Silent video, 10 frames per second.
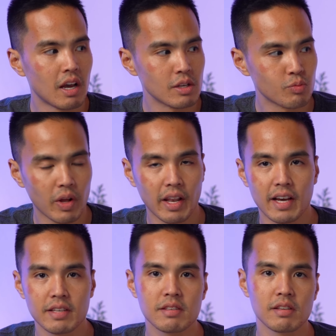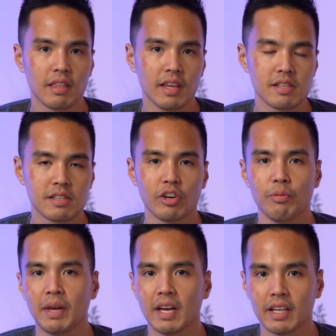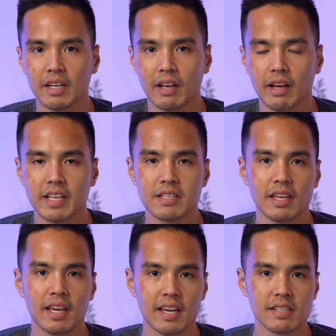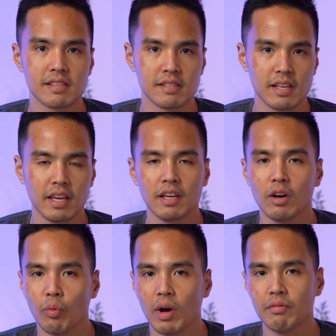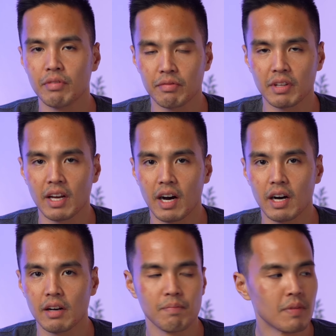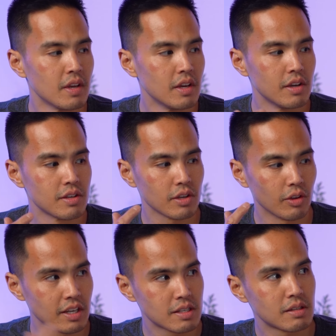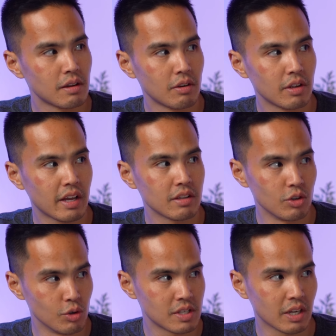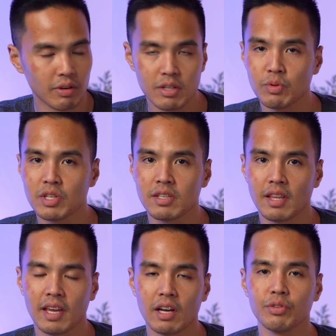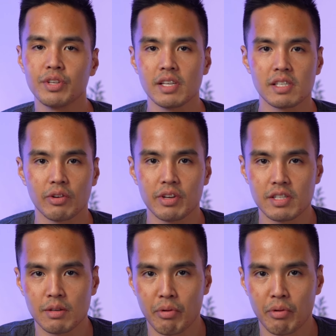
as well as the COB LED lights, the SZ150R. So this new series, which is the LD series, is a